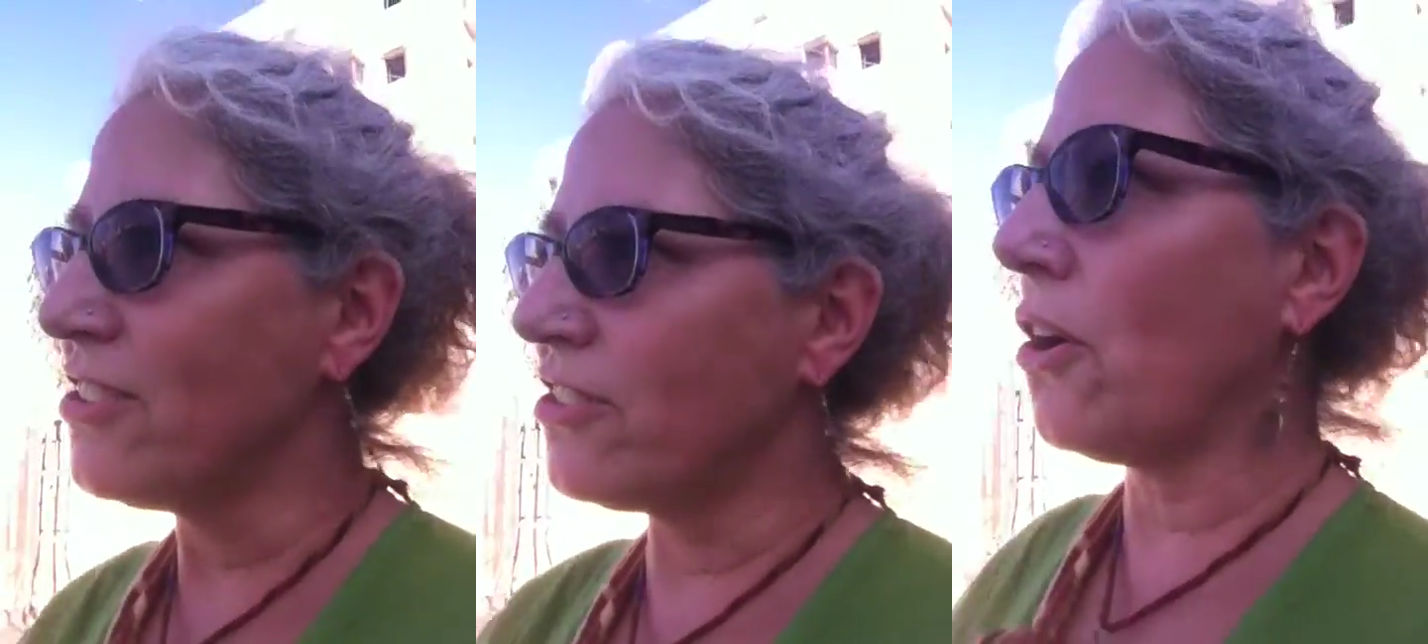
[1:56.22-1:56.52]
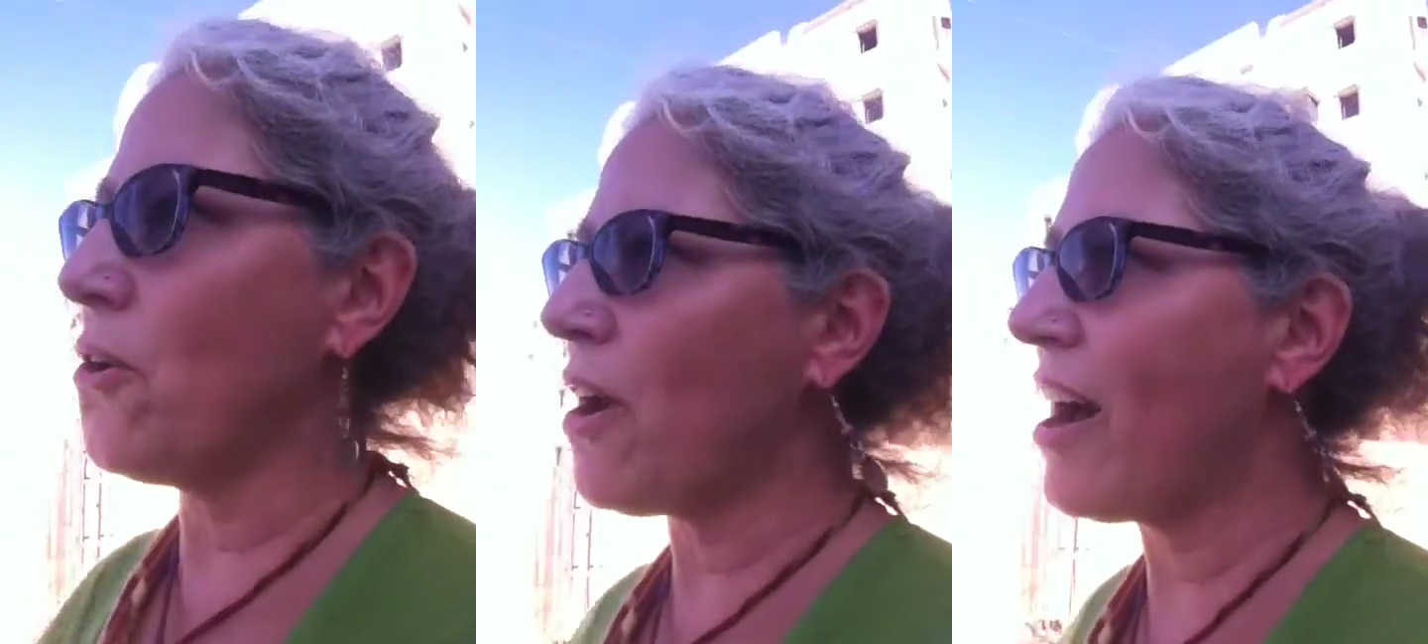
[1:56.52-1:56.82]

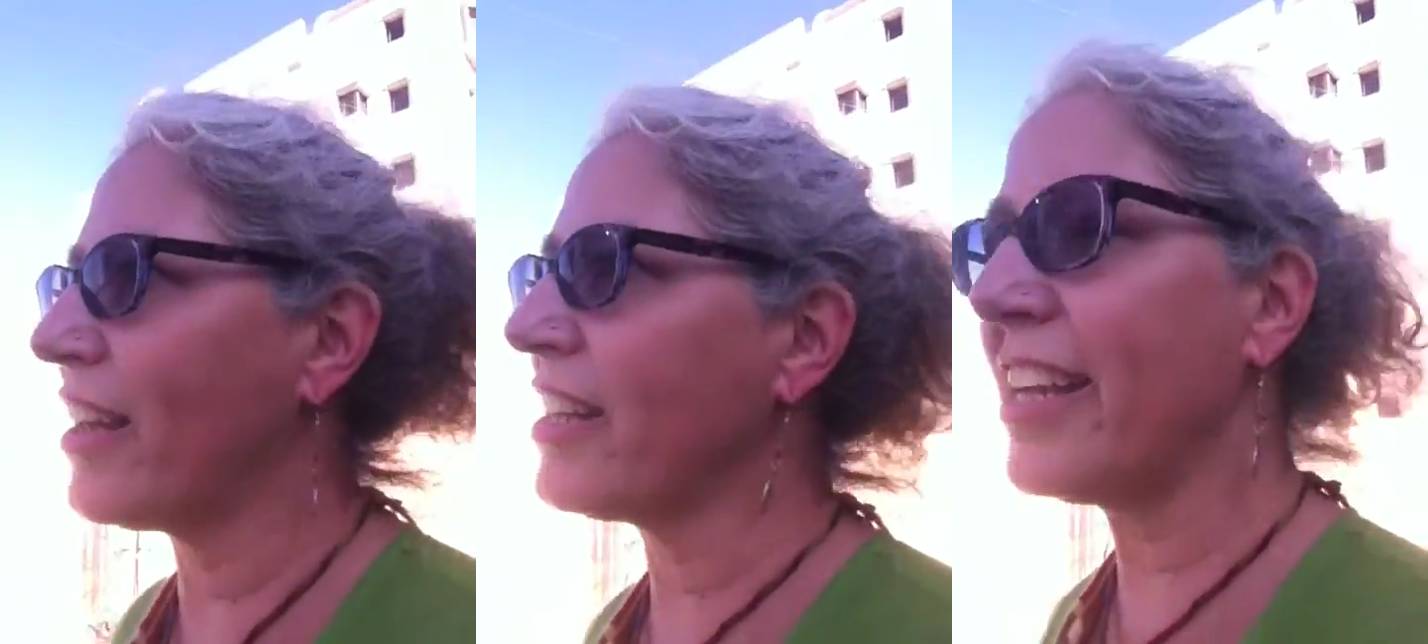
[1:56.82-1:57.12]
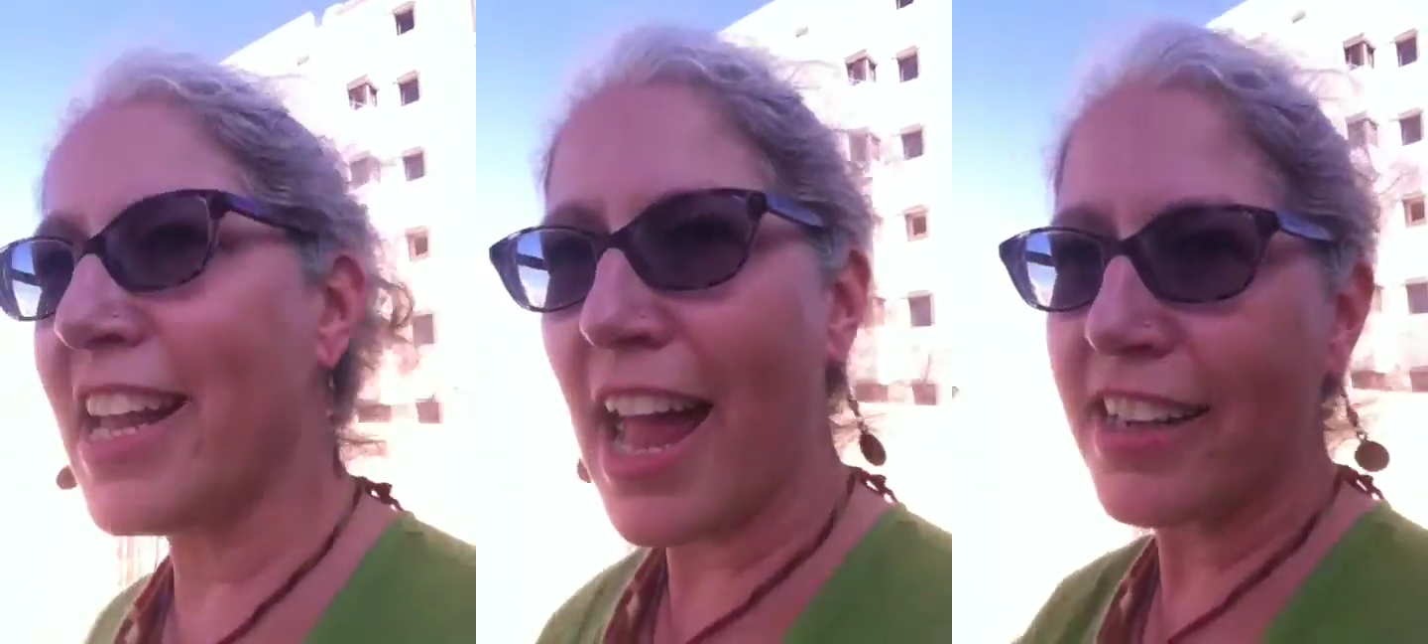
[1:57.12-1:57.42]
So
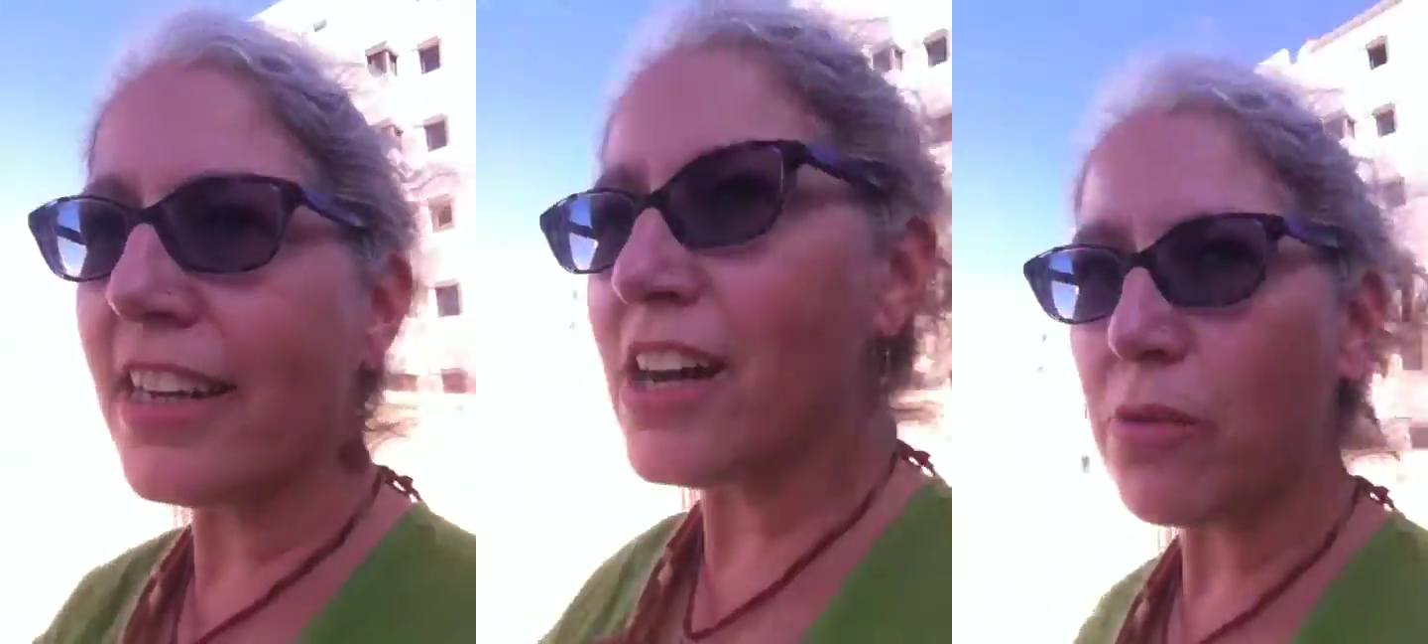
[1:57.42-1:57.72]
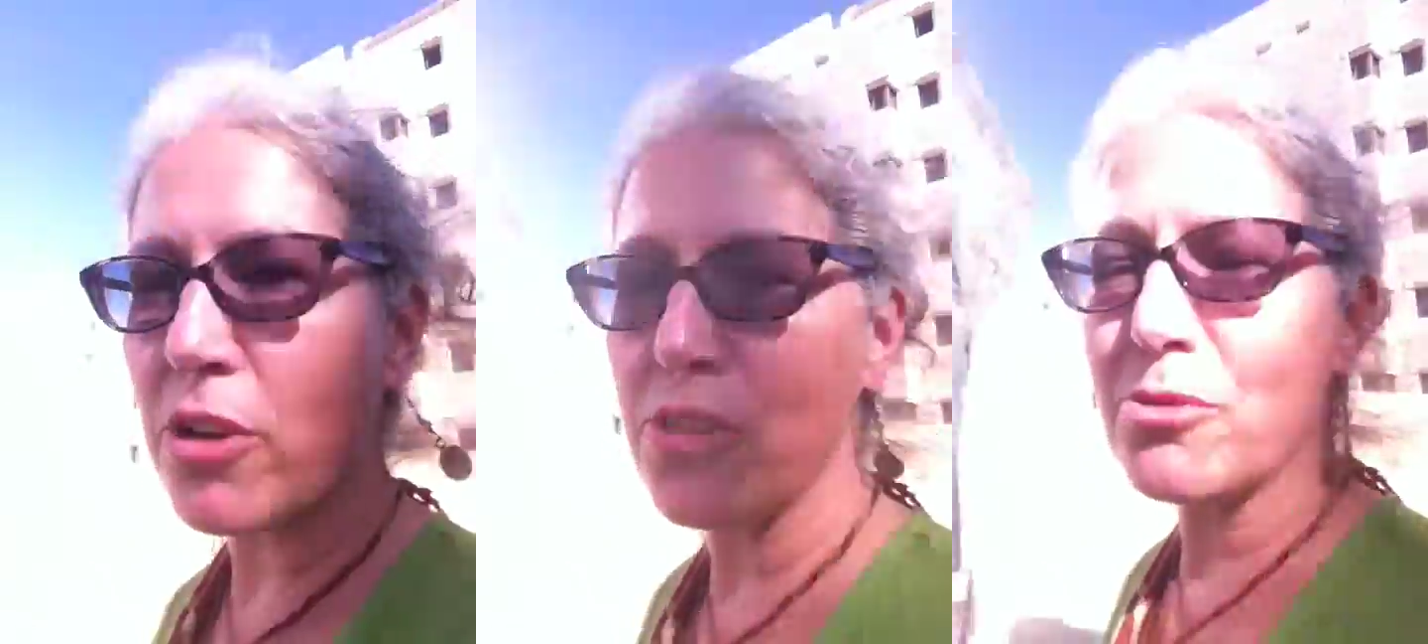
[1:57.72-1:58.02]
unlike Canada,
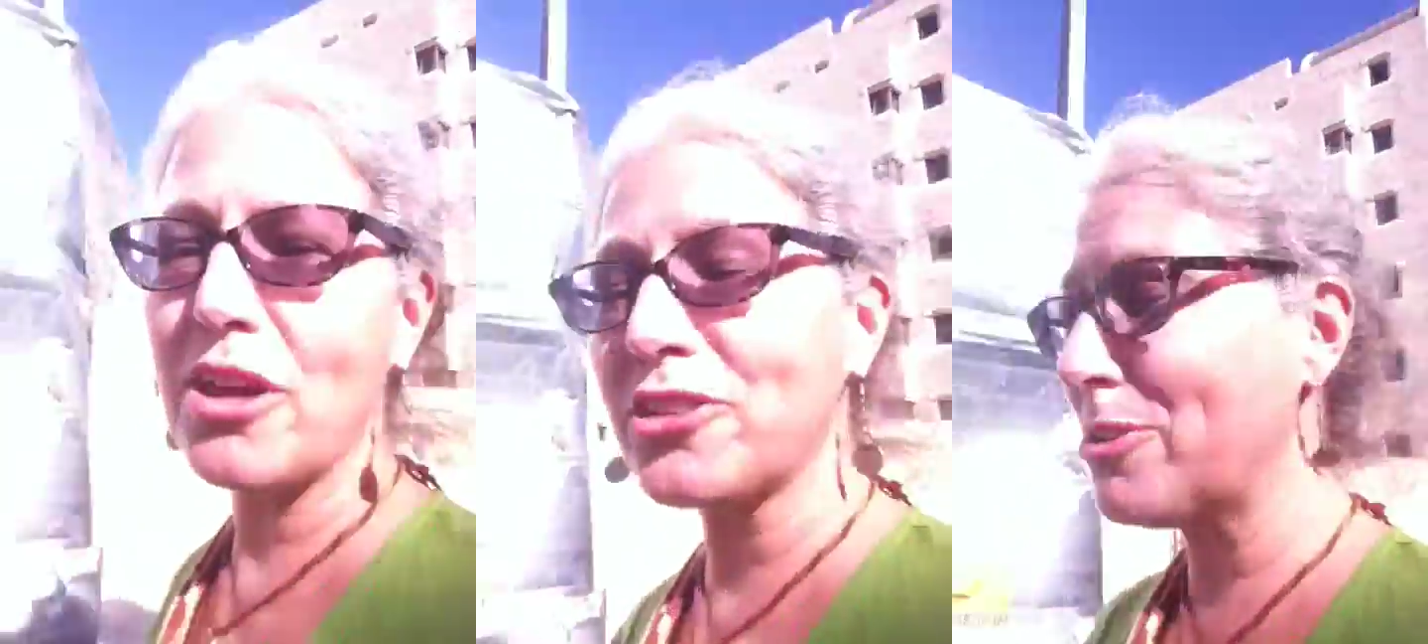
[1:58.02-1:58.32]
where the weather